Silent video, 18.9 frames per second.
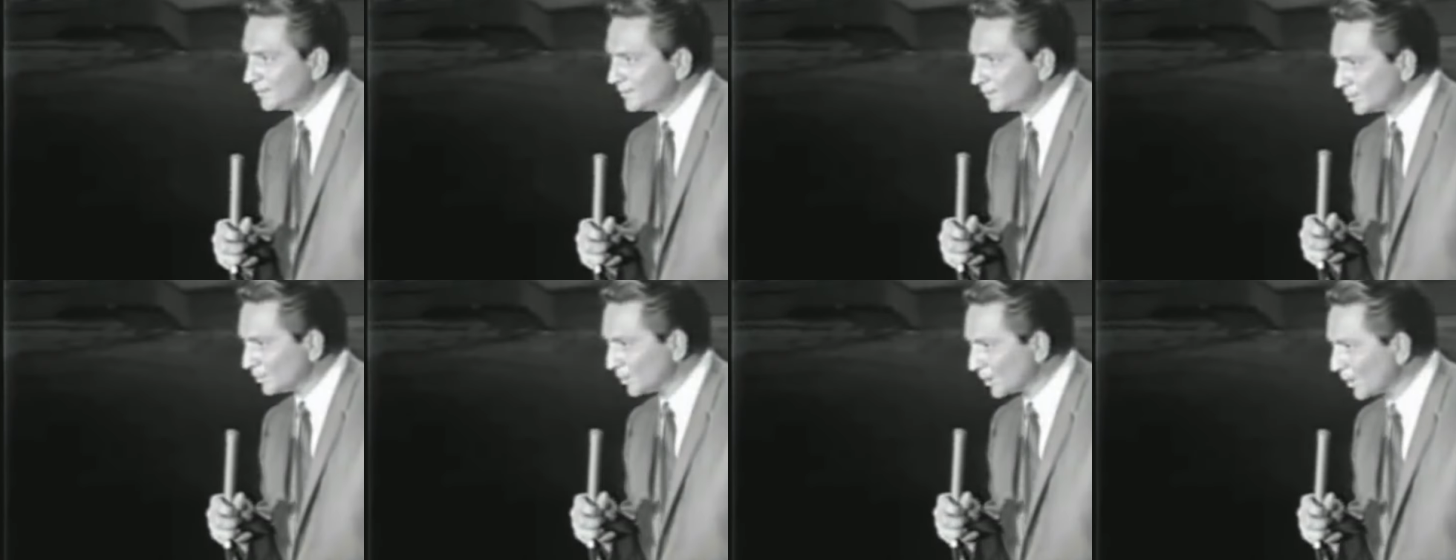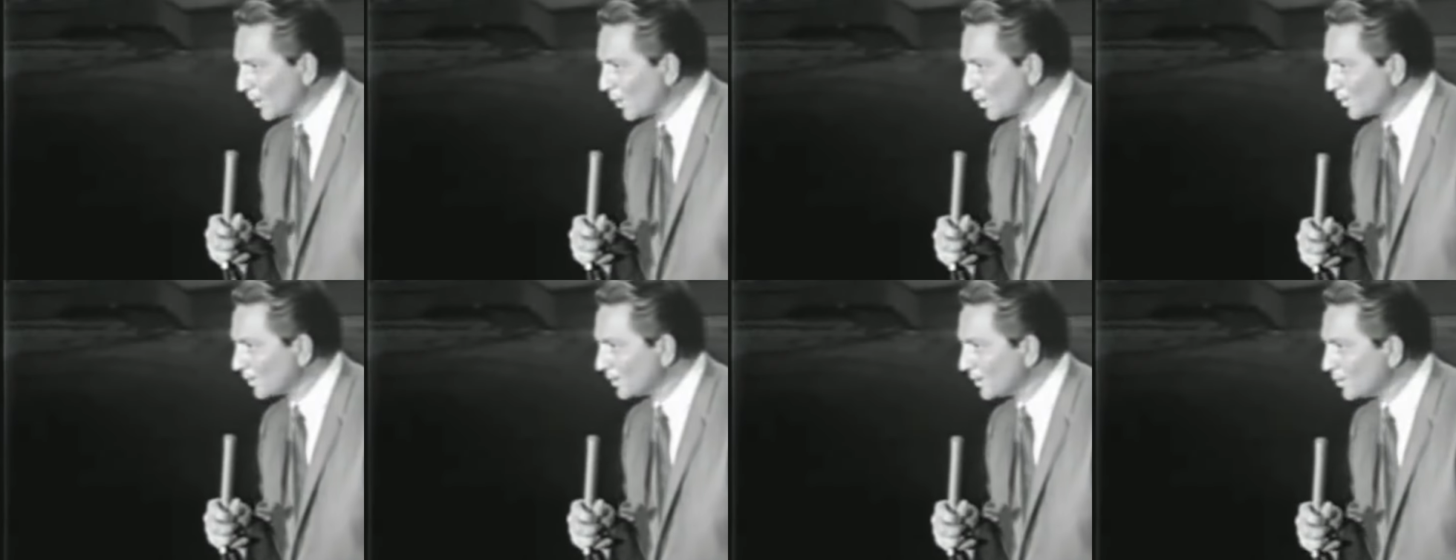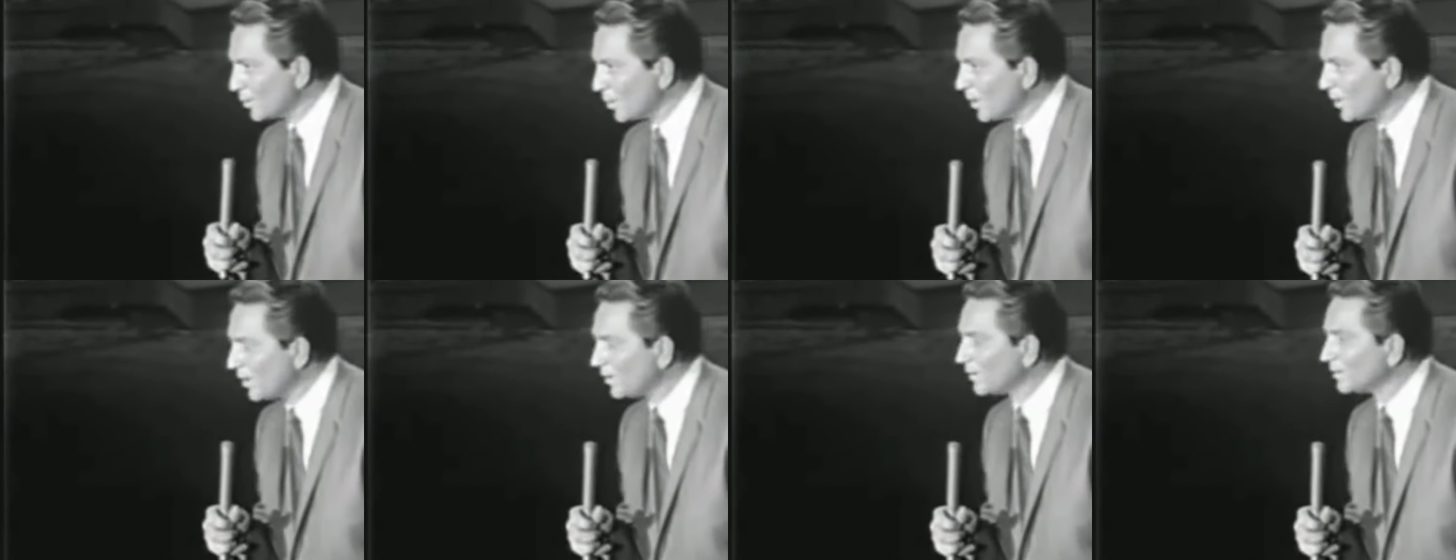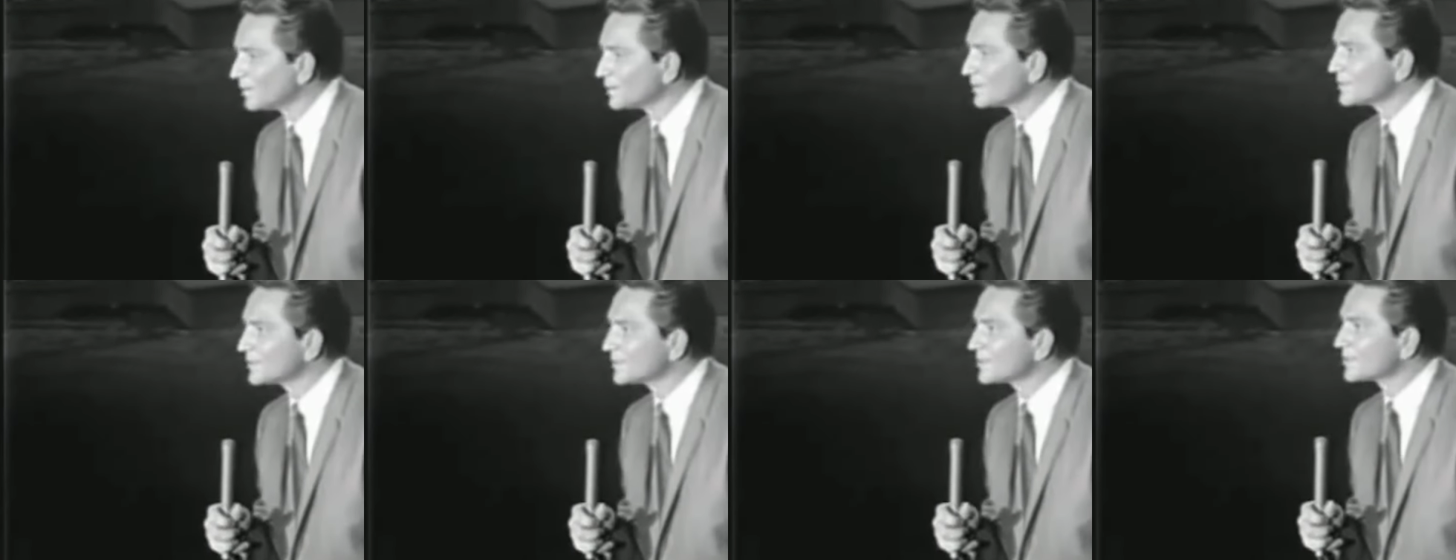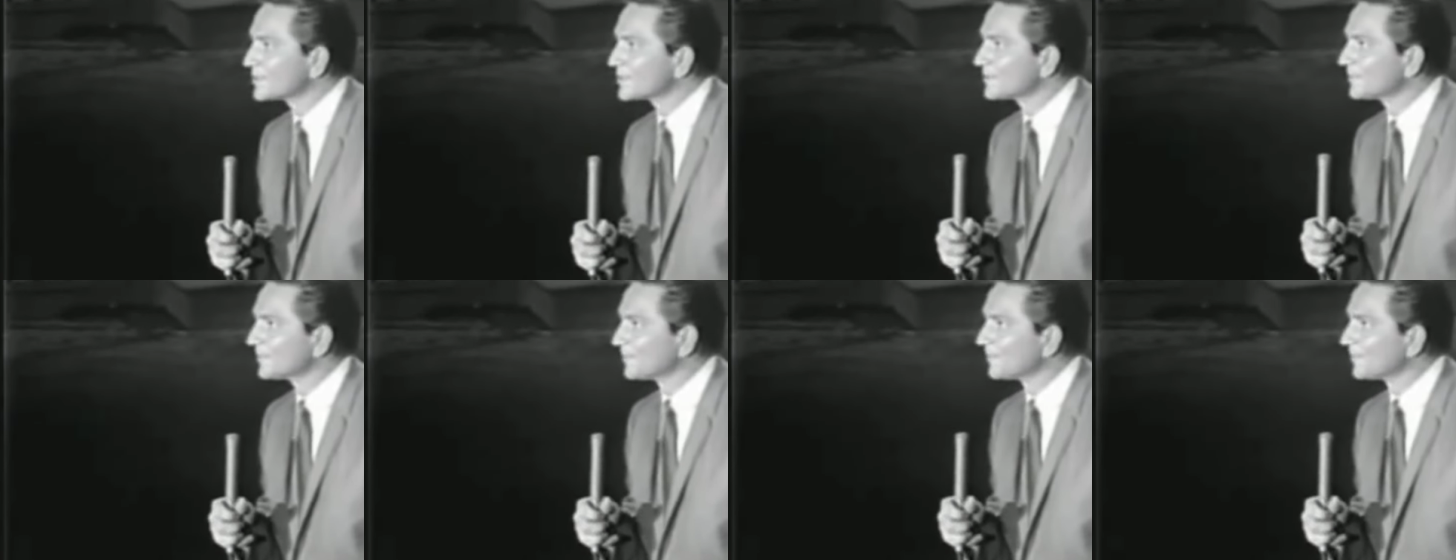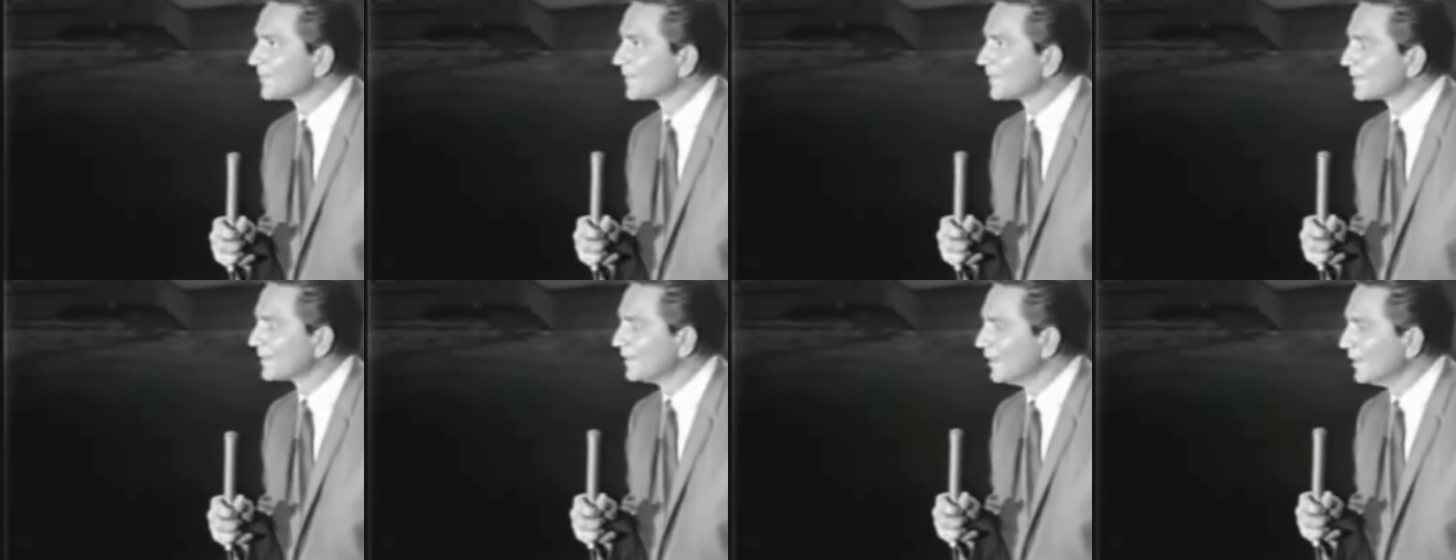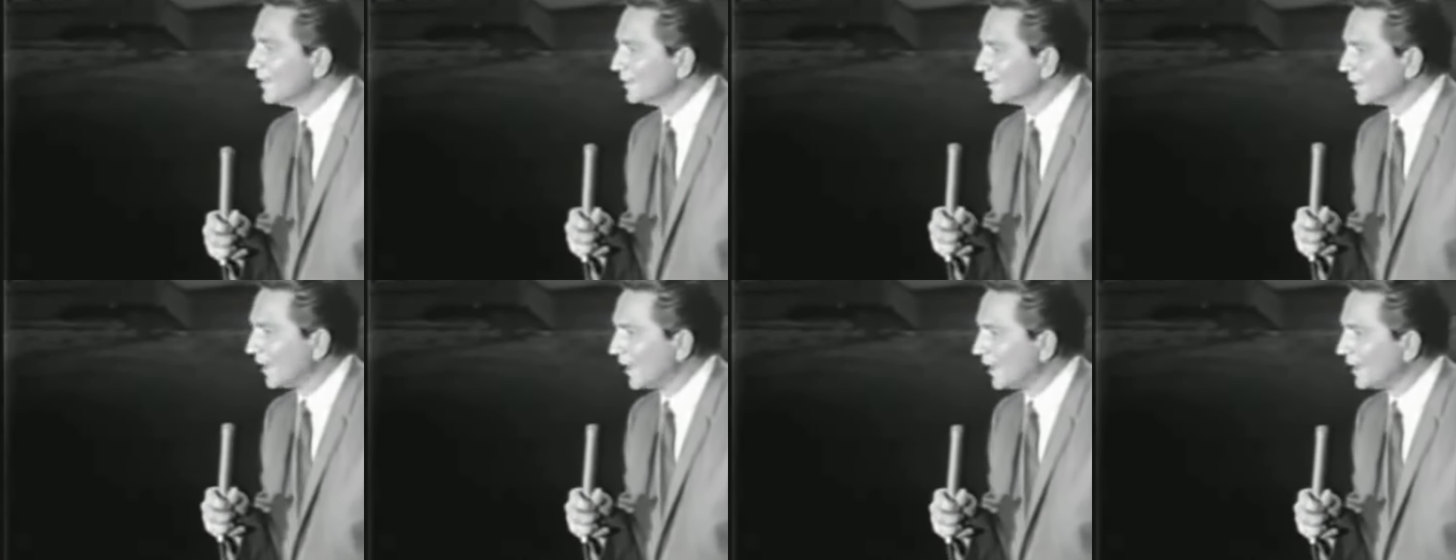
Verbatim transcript: Willie can trace his family history back to the American